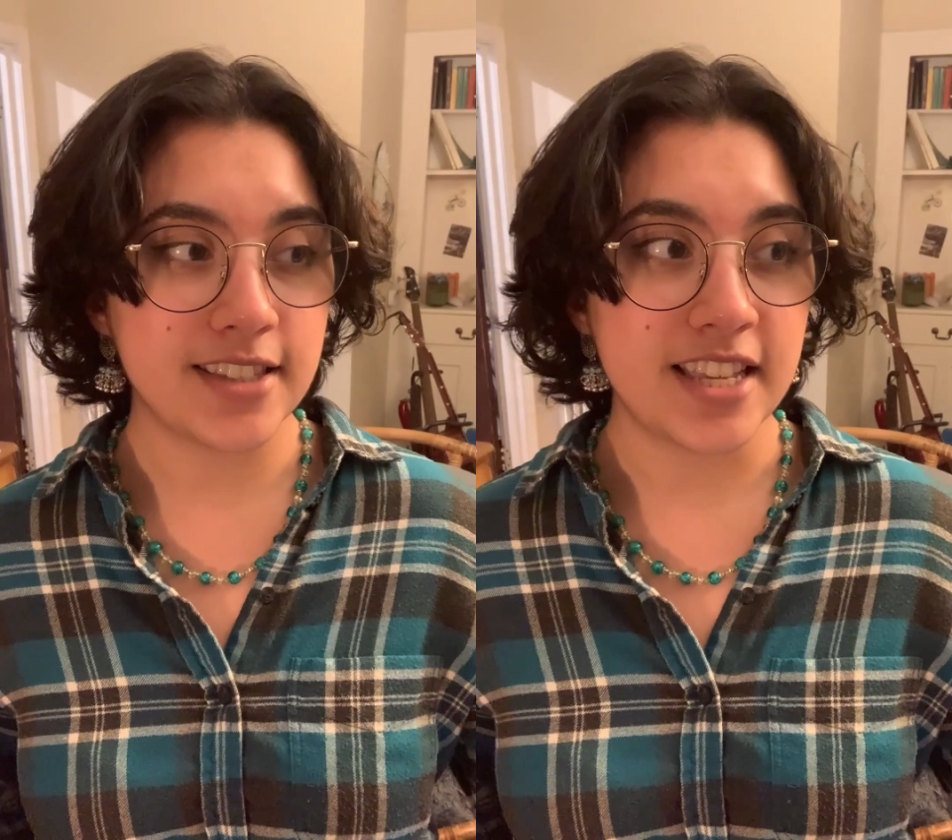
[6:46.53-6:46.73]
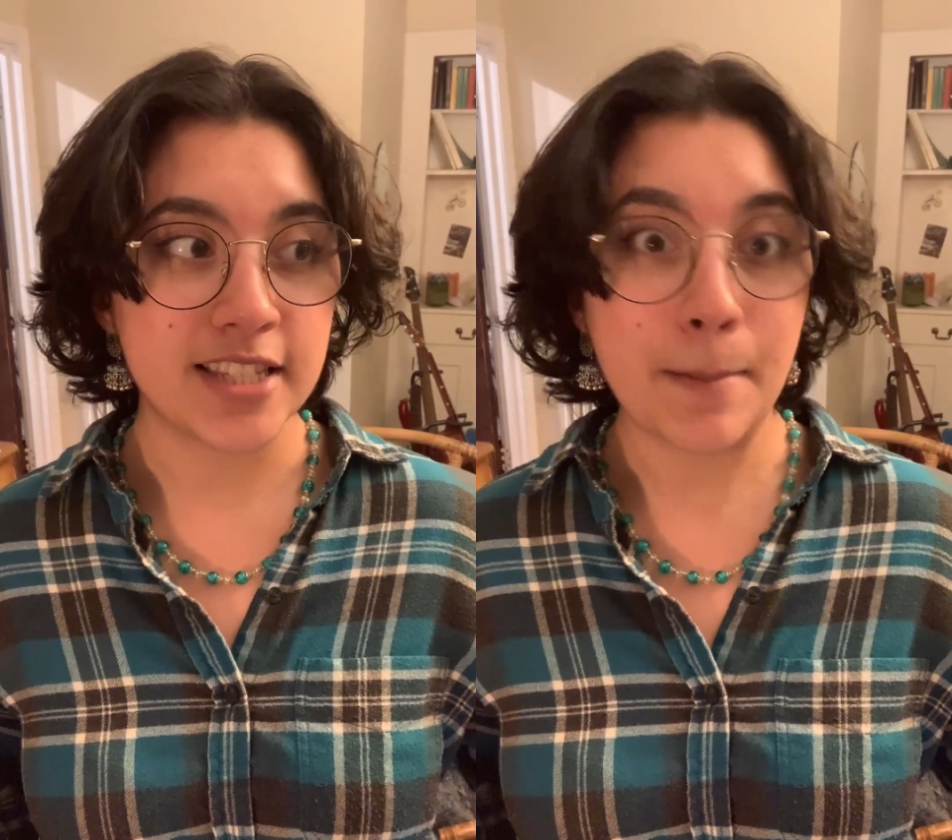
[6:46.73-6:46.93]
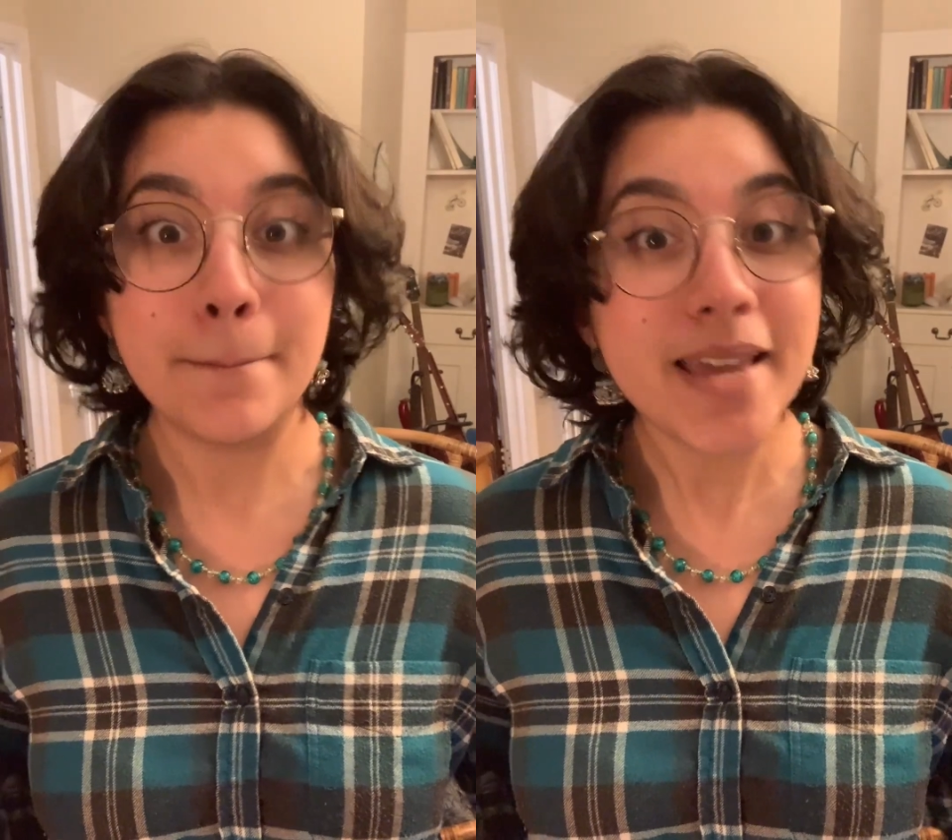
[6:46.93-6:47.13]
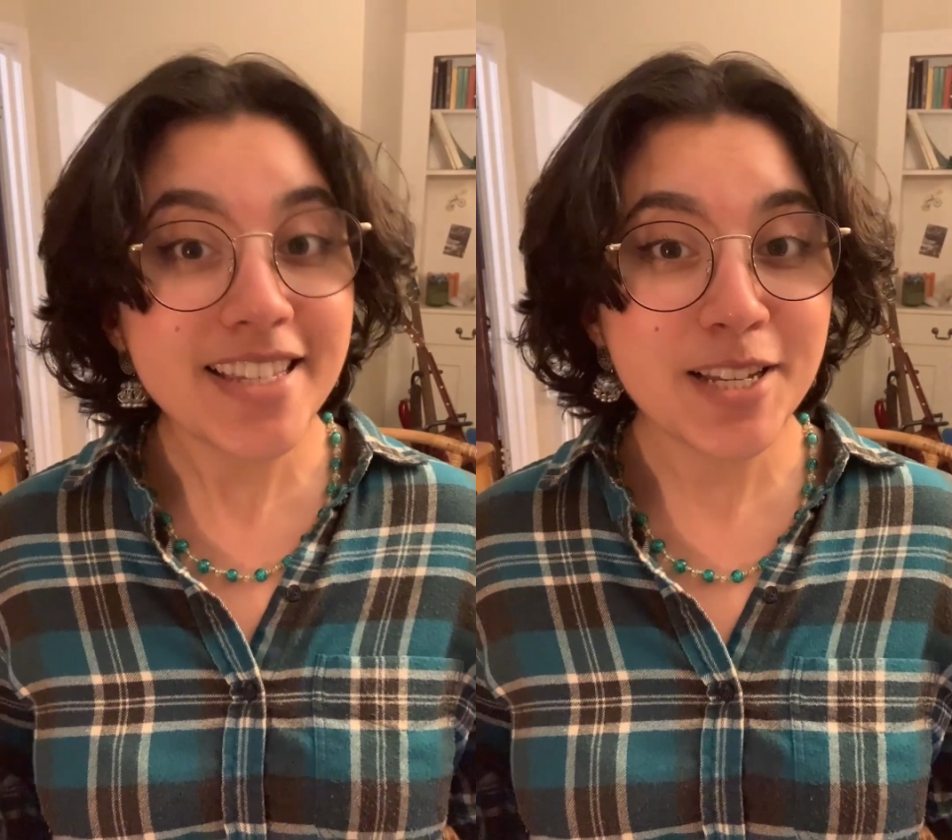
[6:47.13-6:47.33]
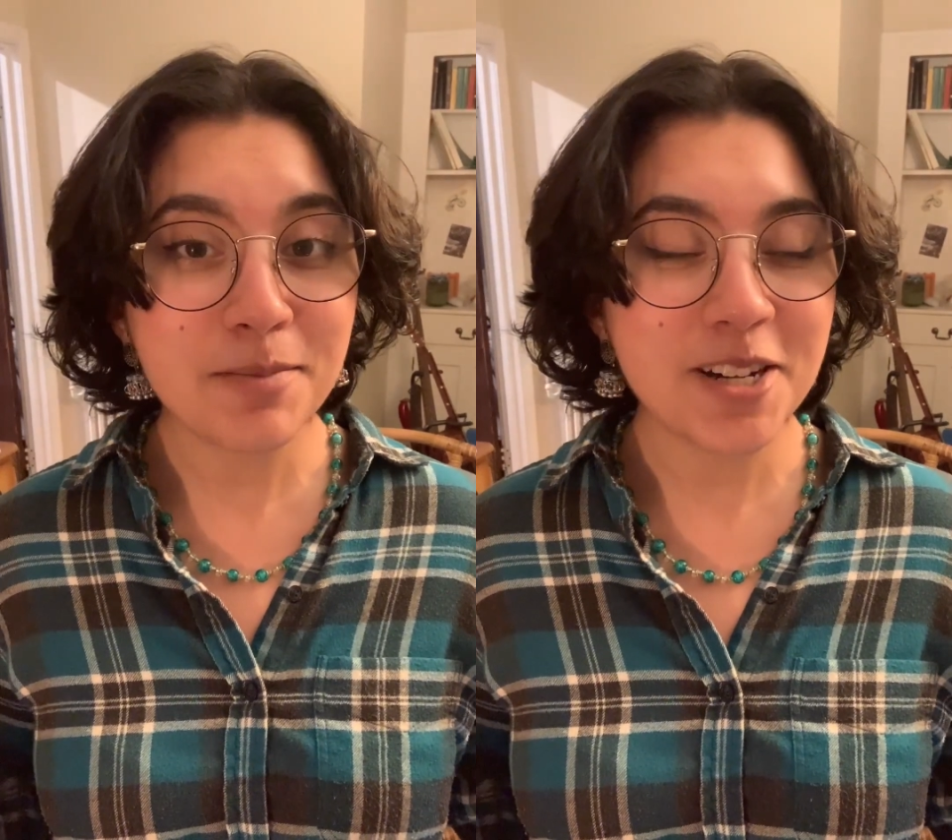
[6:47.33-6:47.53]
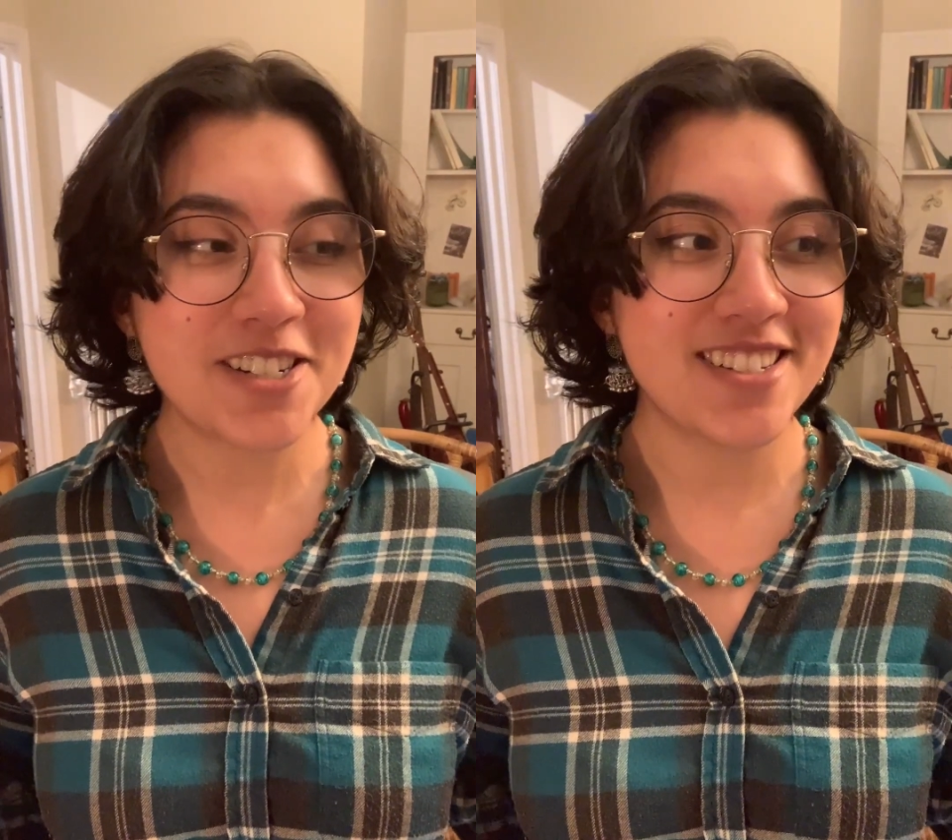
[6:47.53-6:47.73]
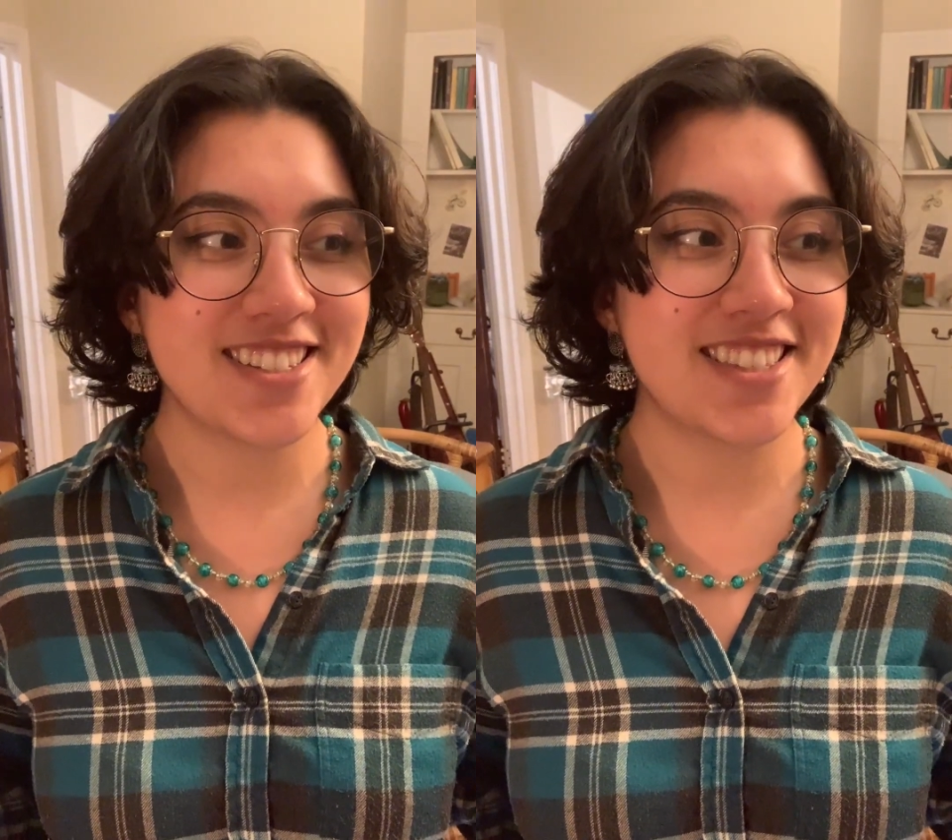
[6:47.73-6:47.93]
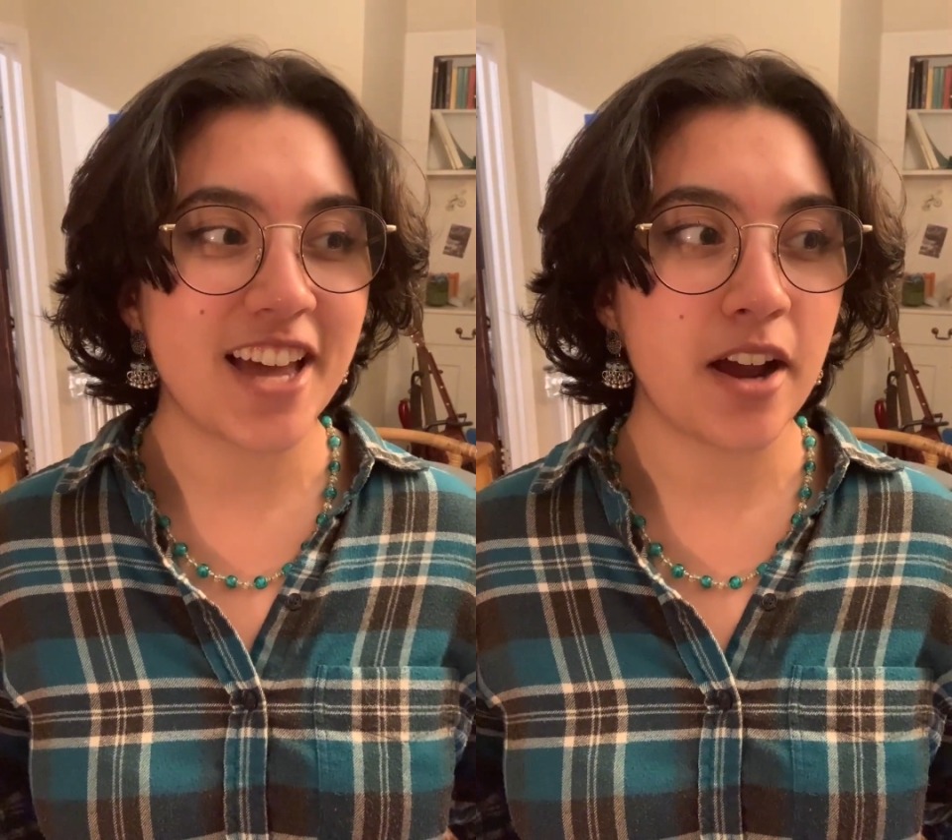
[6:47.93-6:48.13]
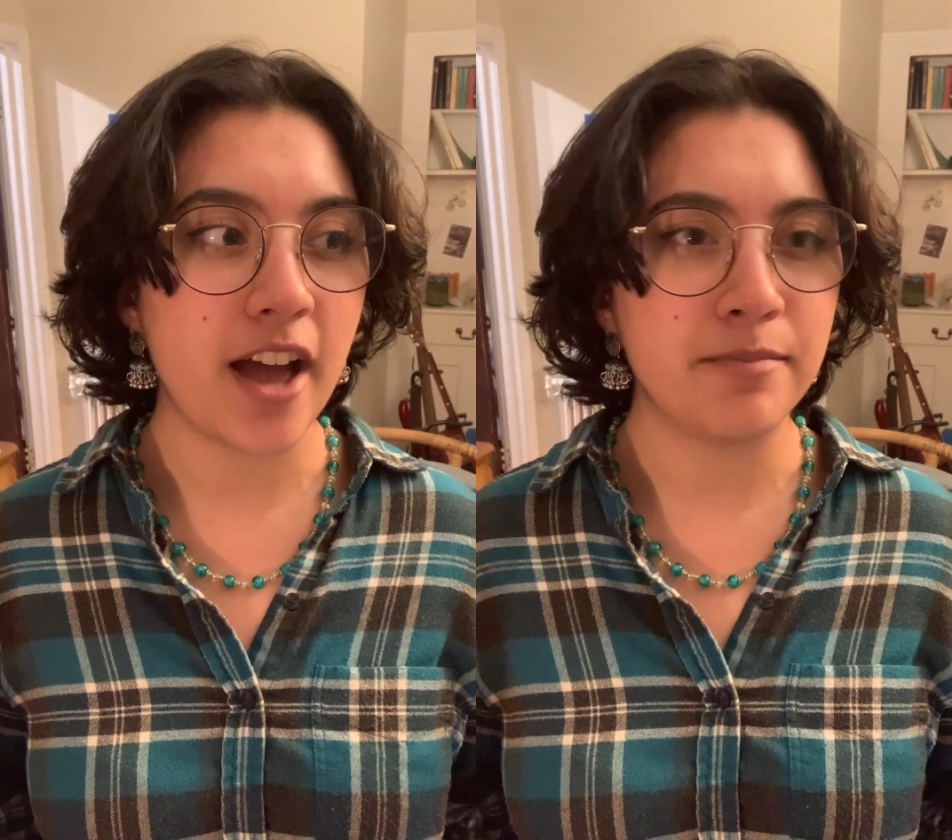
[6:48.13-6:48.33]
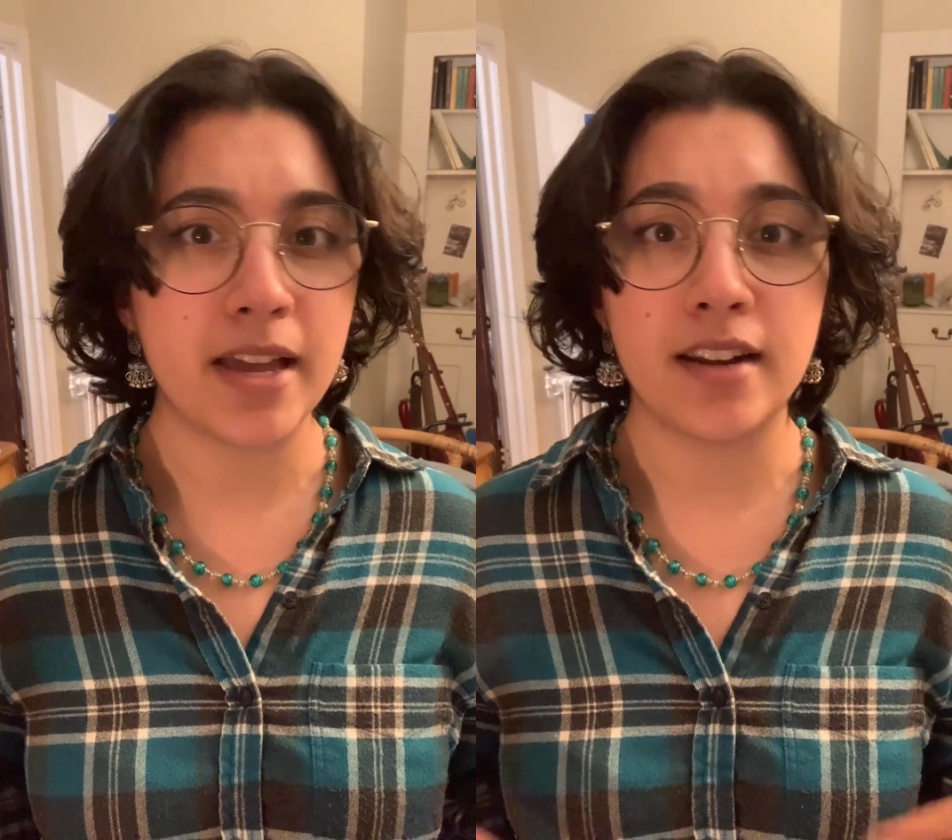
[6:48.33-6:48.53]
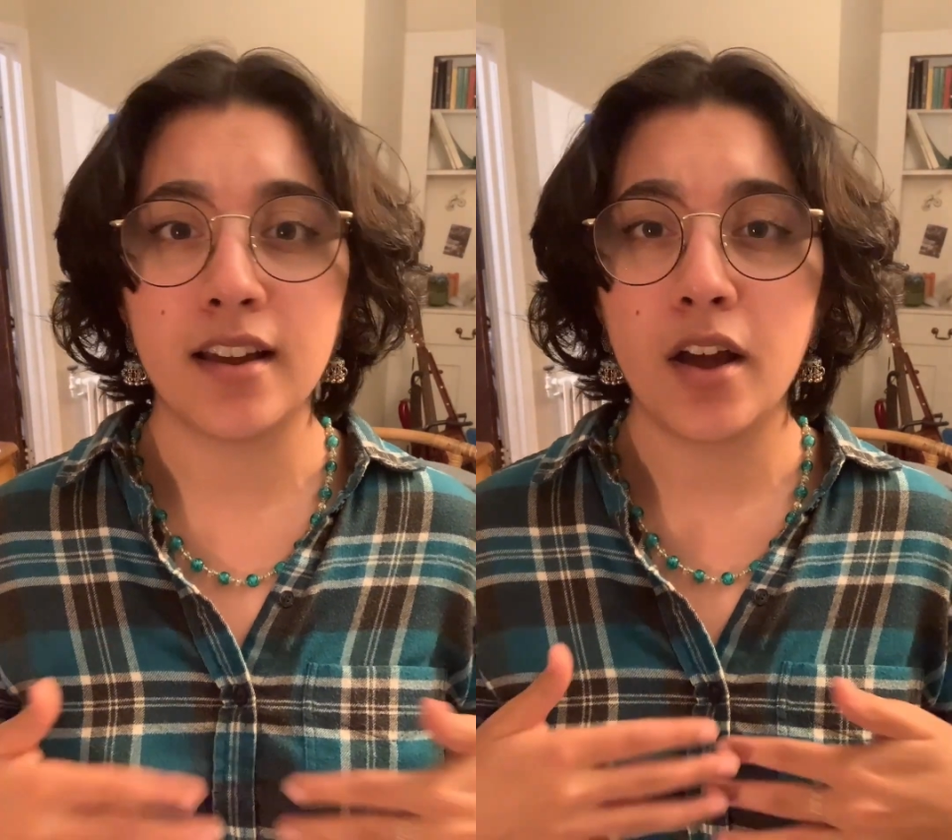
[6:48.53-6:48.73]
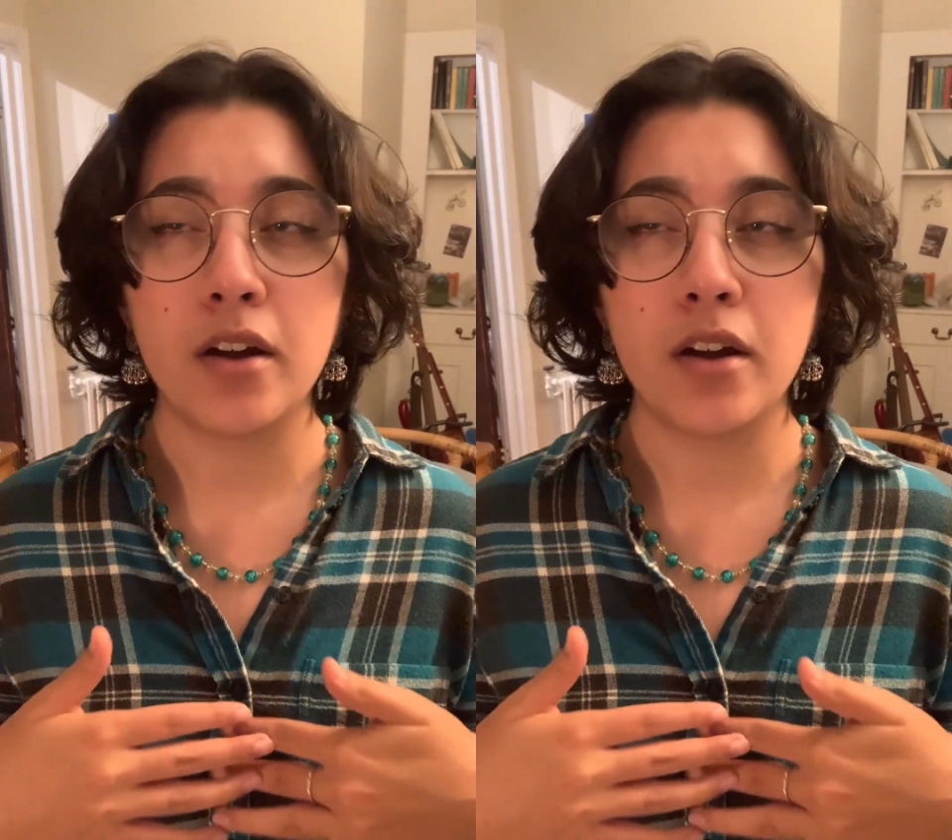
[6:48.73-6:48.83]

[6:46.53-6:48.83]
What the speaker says: these amazing brushes that have been